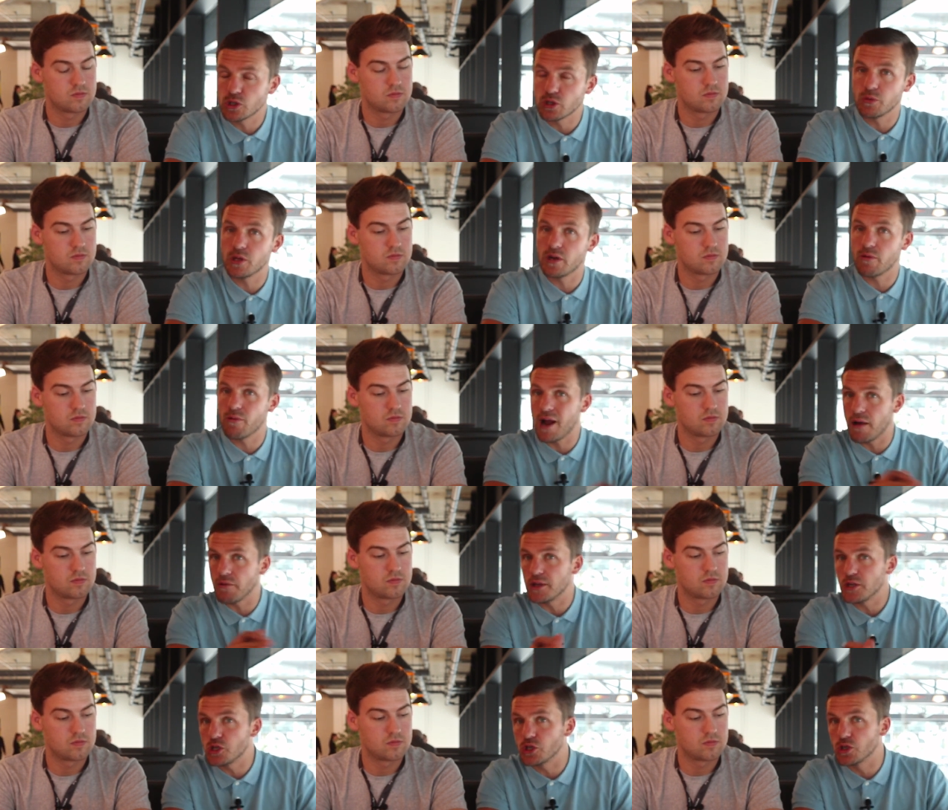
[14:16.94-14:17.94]
Speaker 1: or something
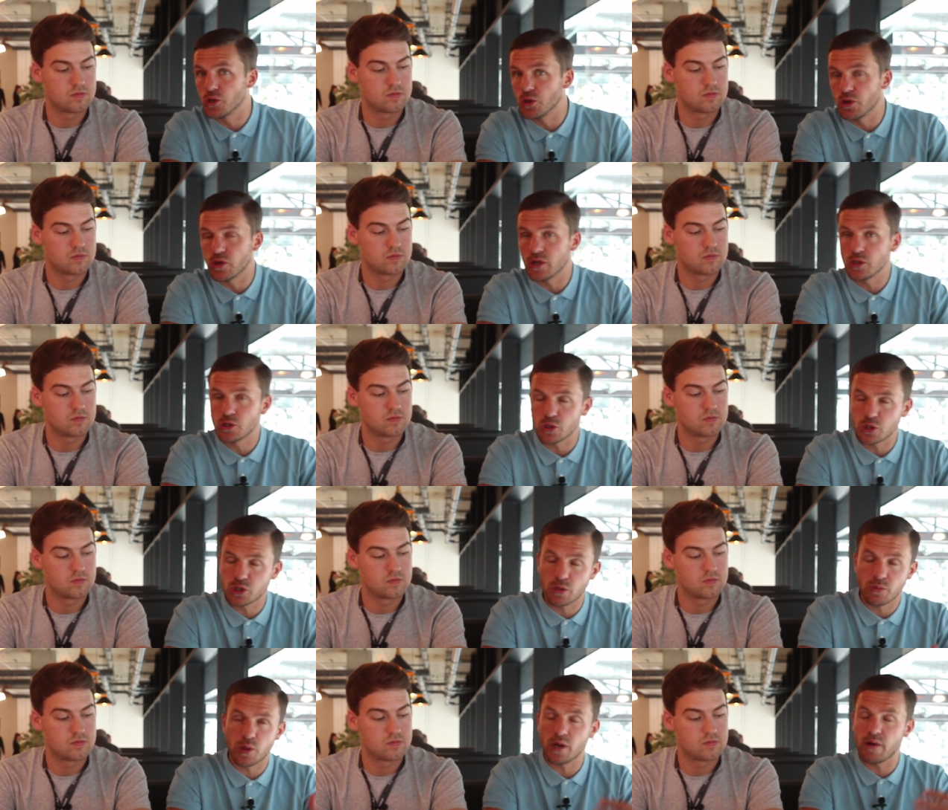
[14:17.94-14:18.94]
around insurance or
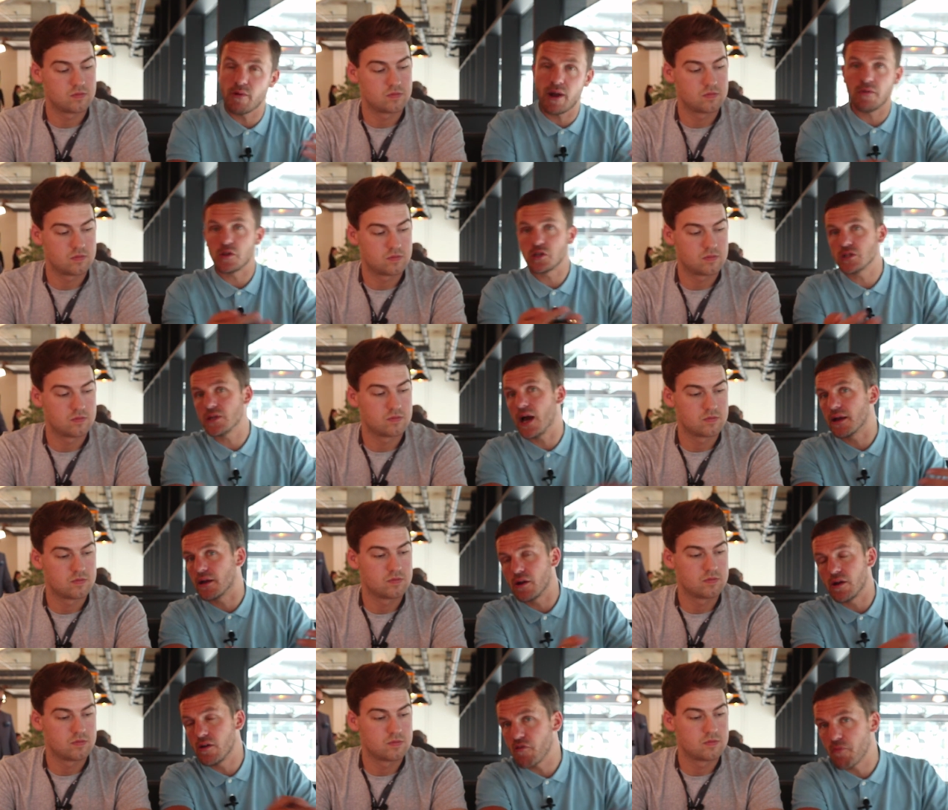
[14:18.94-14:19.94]
something around the
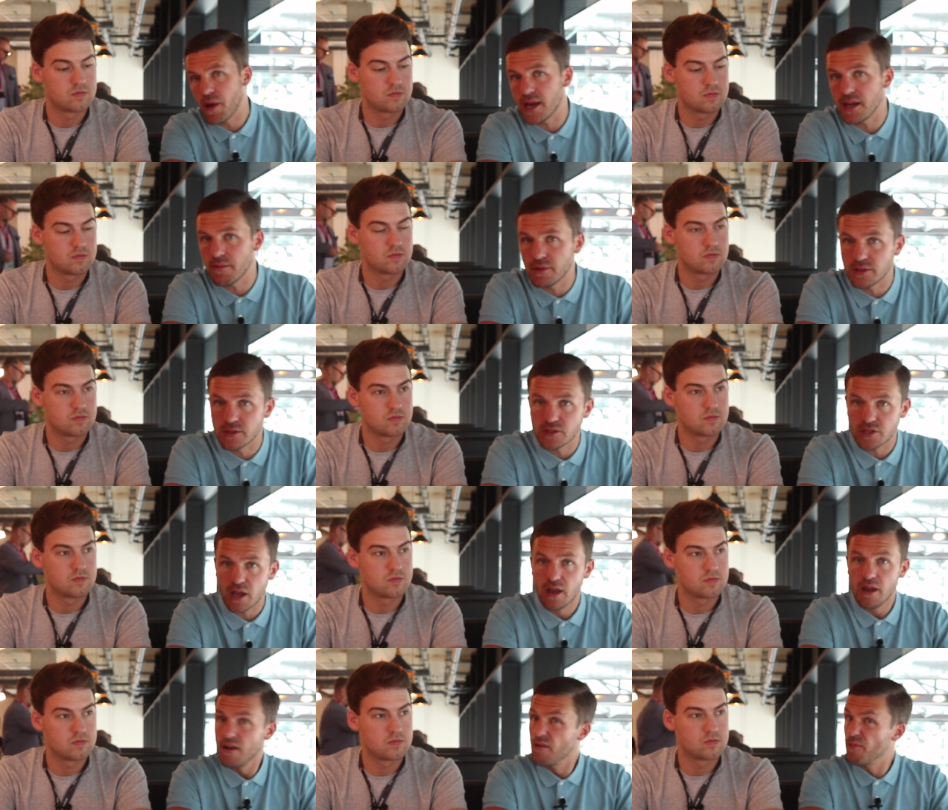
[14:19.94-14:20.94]
staggering of payments.
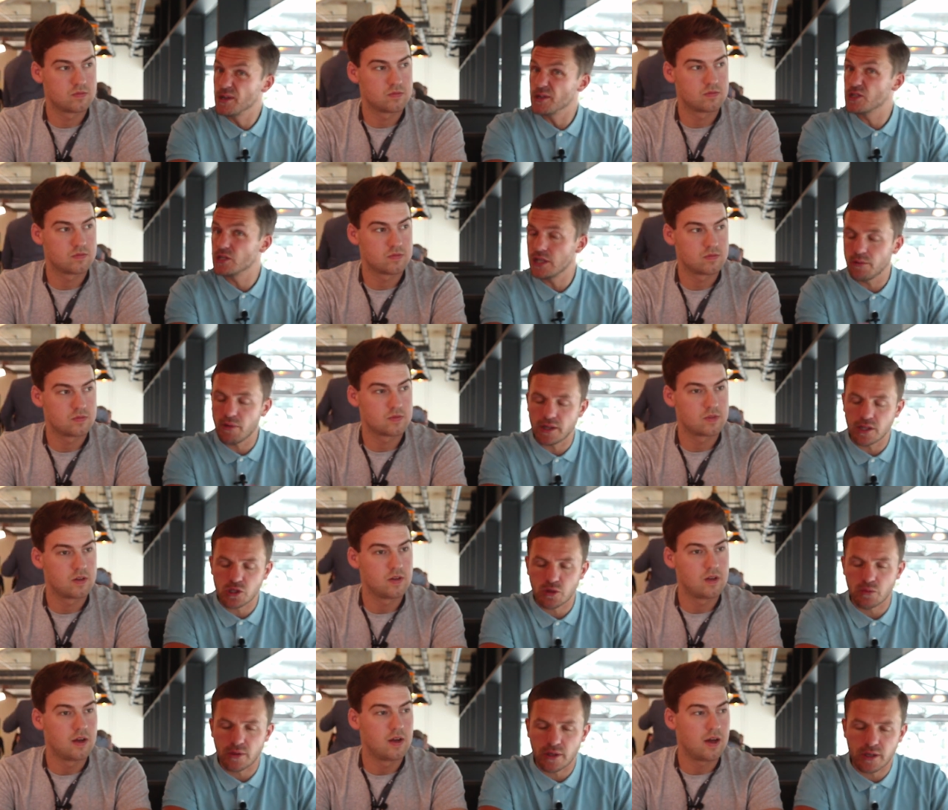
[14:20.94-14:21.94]
We'll see whether
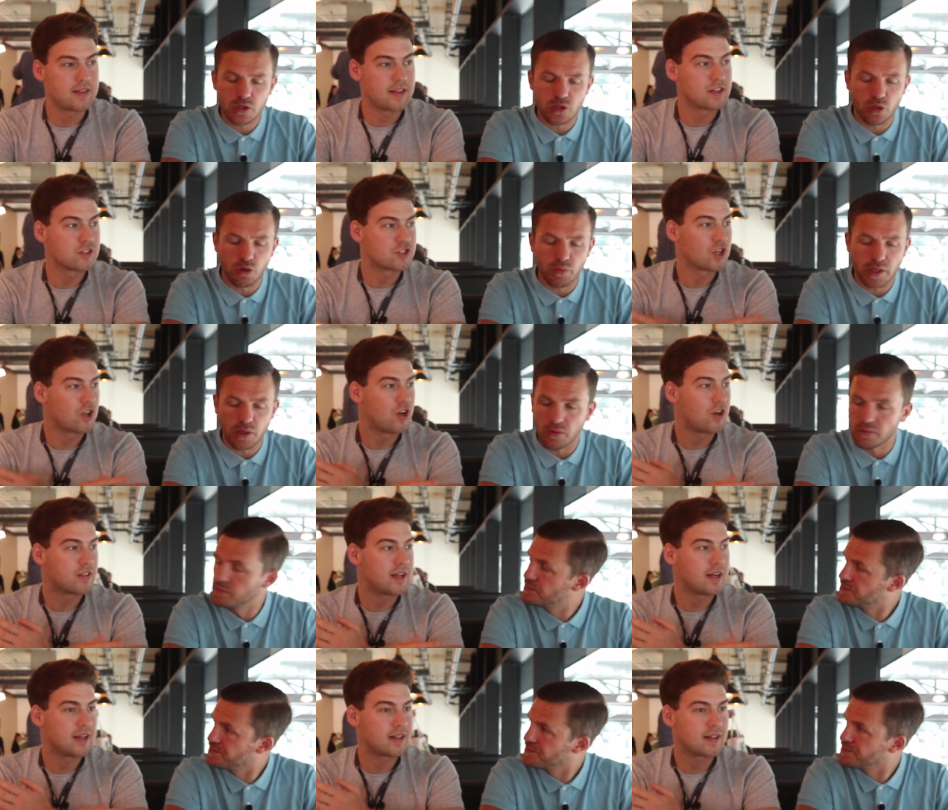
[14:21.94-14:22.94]
something can
Speaker 2: still be done. I
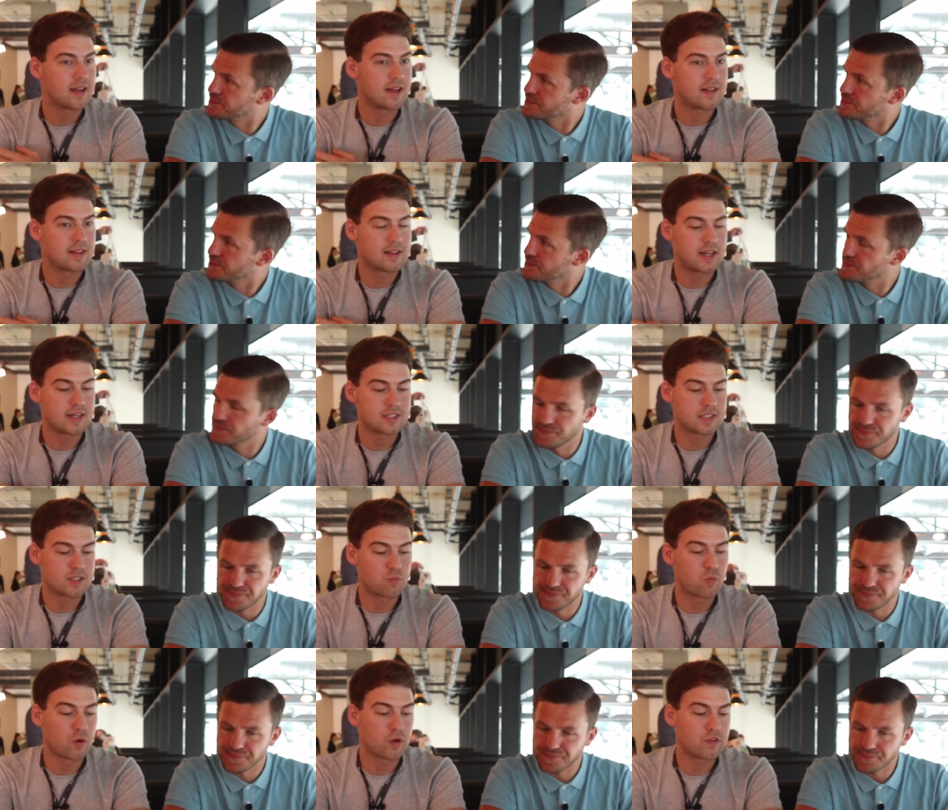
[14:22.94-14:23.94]
think there's a lot,
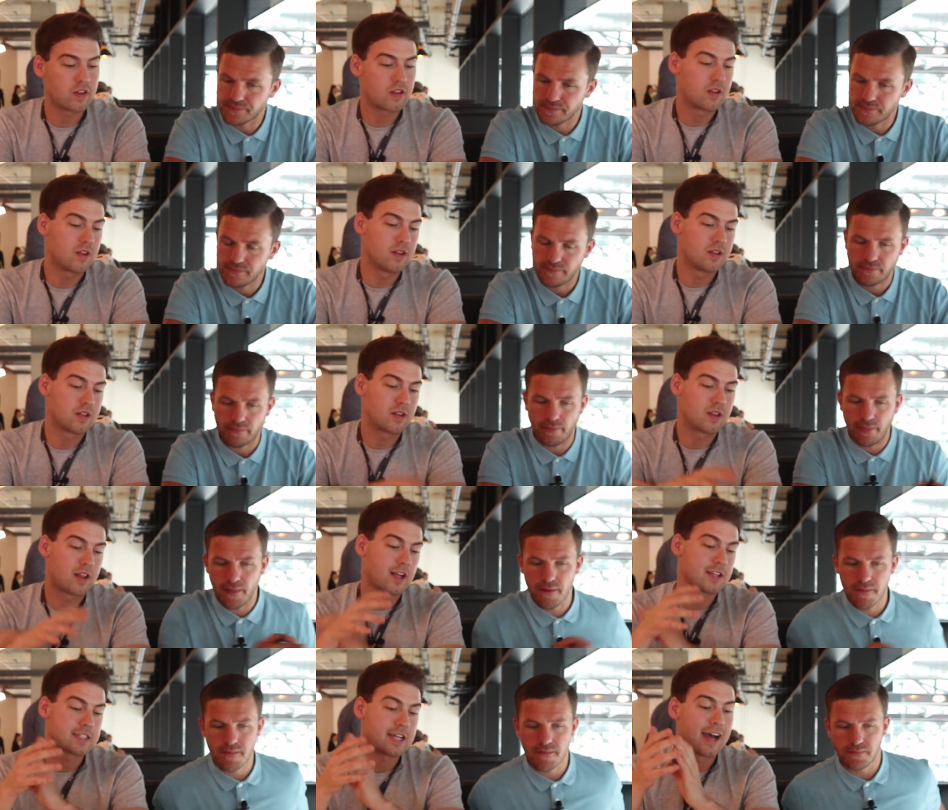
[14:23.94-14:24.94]
that's one of the
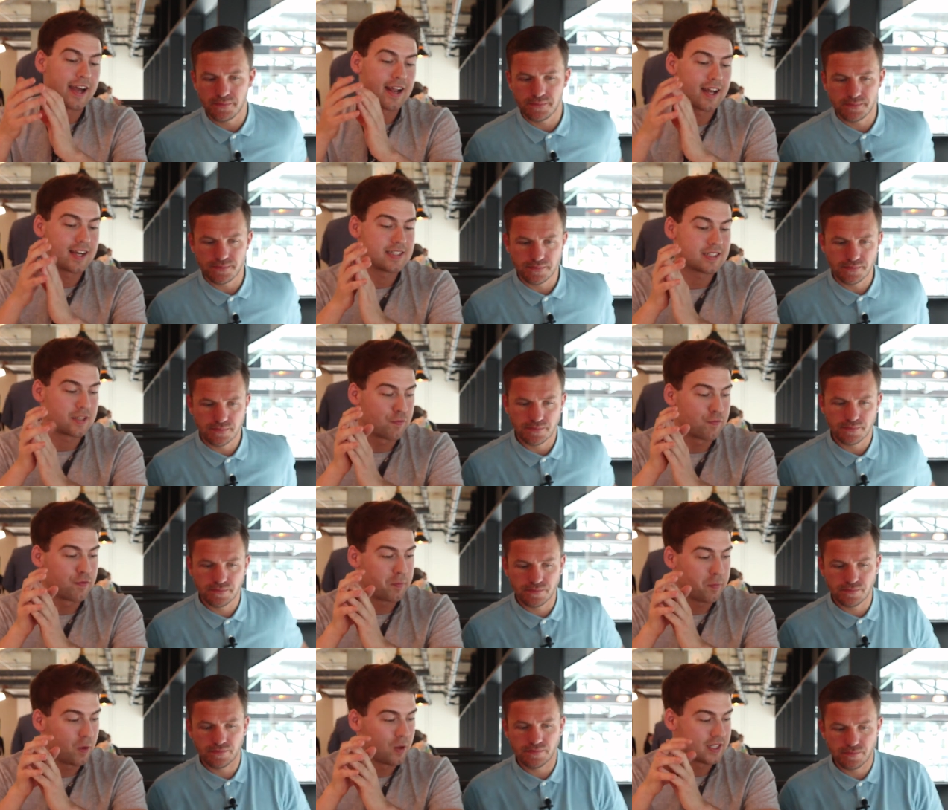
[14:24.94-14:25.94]
things that highlights that
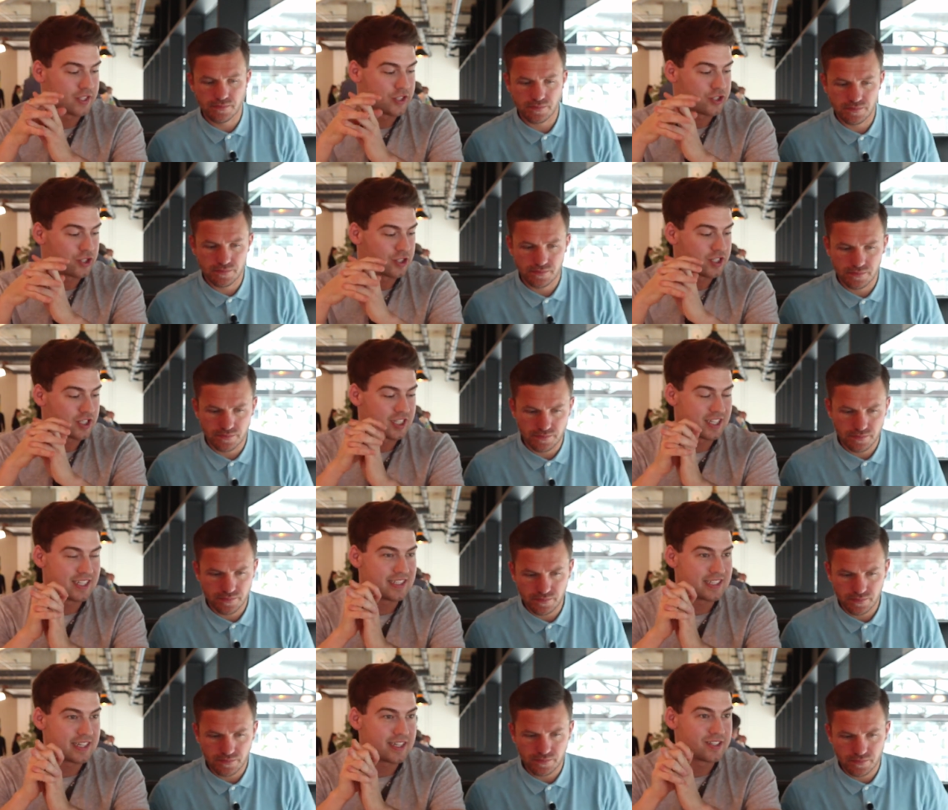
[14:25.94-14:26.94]
football isn't just as
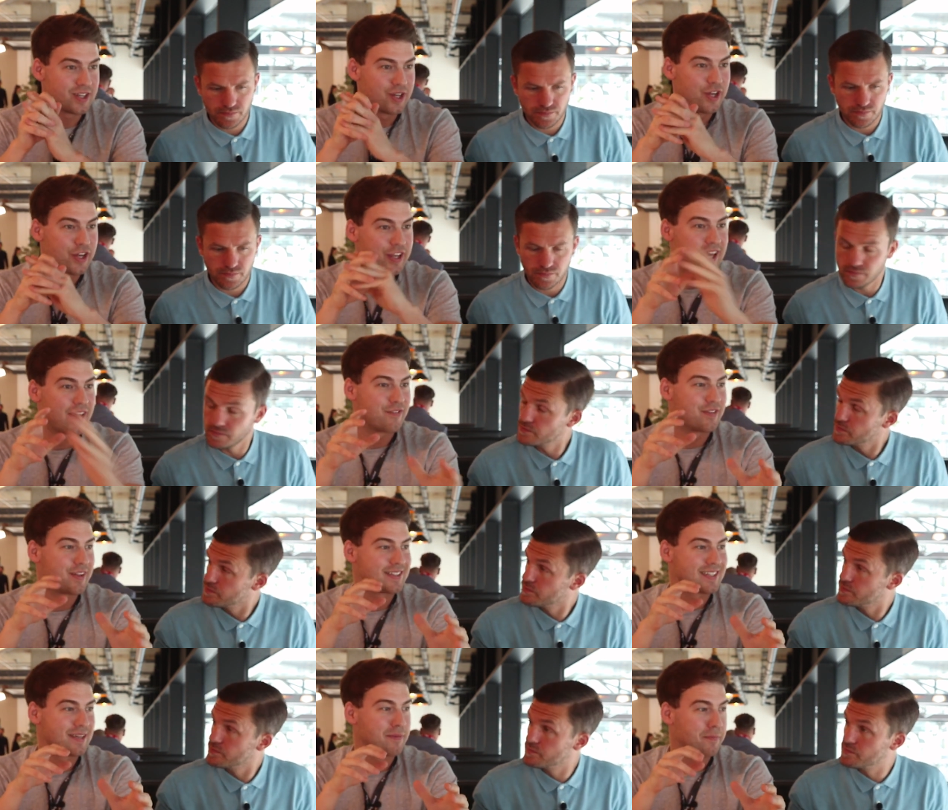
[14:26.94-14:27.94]
easy as giving
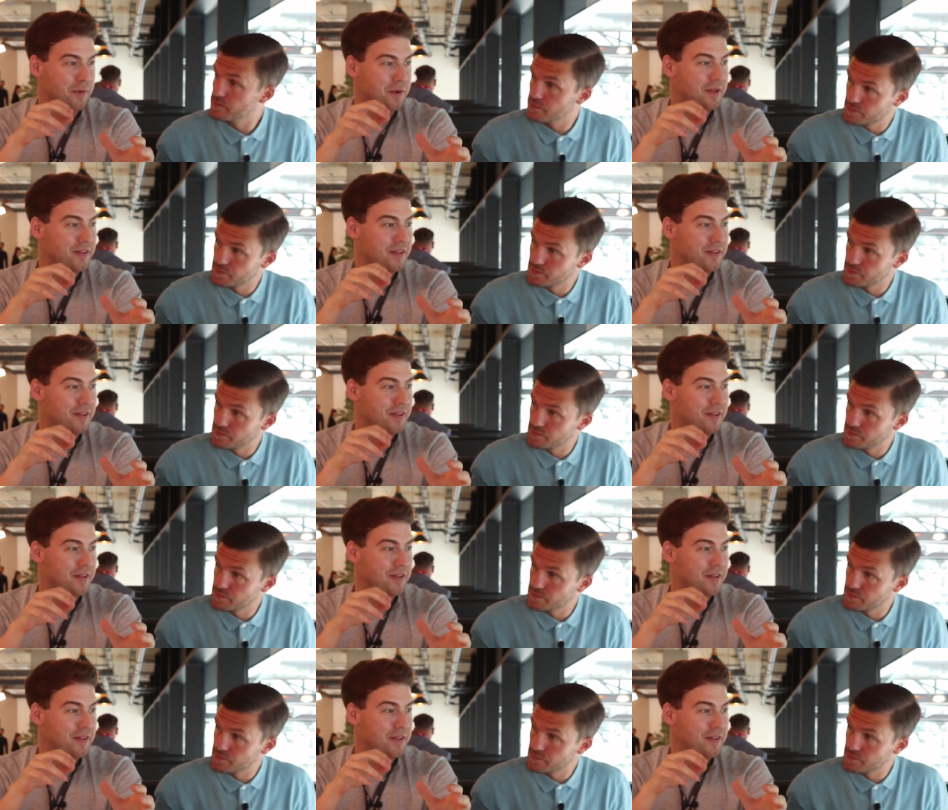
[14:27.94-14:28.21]
the team